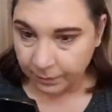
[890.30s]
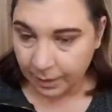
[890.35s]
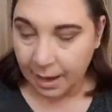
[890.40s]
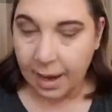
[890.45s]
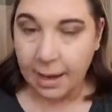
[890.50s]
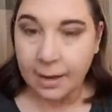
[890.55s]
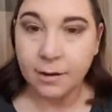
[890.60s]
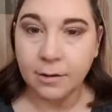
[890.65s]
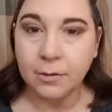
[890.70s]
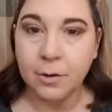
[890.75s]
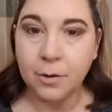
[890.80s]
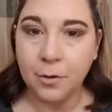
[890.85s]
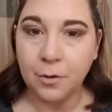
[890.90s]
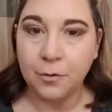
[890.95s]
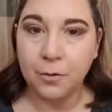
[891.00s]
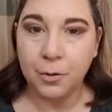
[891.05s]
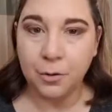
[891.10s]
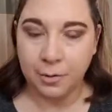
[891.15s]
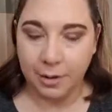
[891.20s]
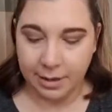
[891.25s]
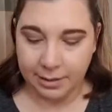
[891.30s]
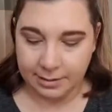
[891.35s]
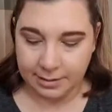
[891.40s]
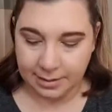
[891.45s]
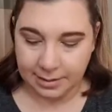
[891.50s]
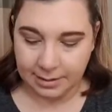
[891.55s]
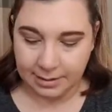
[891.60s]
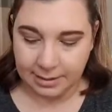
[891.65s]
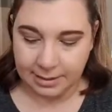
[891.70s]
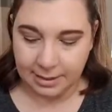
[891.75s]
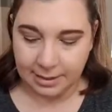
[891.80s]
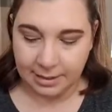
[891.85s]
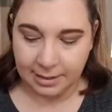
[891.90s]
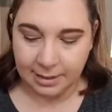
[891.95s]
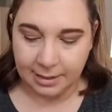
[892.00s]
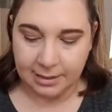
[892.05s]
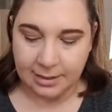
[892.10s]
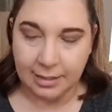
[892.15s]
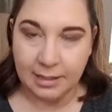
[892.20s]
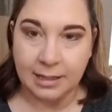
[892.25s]
I don't know if you guys can see
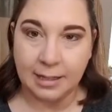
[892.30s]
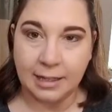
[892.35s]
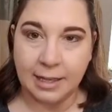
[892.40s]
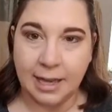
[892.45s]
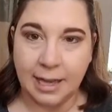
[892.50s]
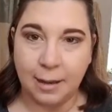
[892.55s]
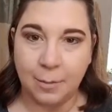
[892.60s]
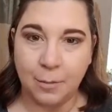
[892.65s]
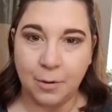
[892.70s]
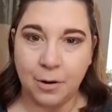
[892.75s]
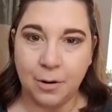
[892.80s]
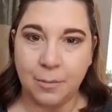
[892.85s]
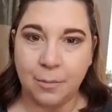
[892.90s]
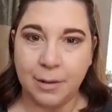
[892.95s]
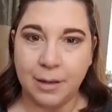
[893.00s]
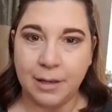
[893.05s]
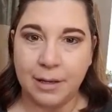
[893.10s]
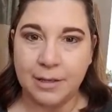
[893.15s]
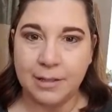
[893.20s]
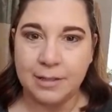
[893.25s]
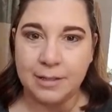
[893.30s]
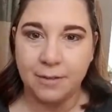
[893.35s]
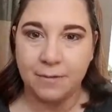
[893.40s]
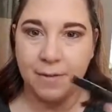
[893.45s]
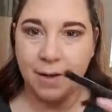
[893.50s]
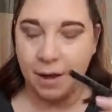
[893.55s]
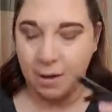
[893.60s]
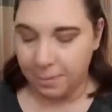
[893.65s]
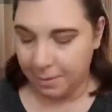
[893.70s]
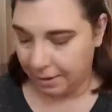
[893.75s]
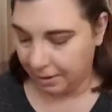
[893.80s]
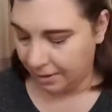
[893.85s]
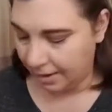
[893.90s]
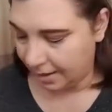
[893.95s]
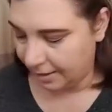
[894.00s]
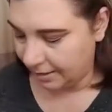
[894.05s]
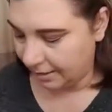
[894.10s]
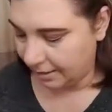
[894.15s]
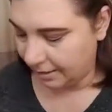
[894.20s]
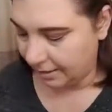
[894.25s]
this in the camera because of how my
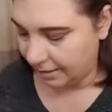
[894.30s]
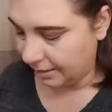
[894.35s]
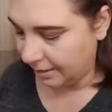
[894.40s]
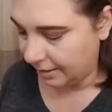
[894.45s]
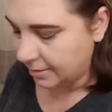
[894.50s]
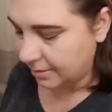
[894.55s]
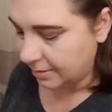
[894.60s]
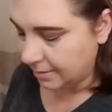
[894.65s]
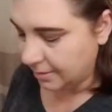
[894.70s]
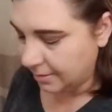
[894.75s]
lighting is,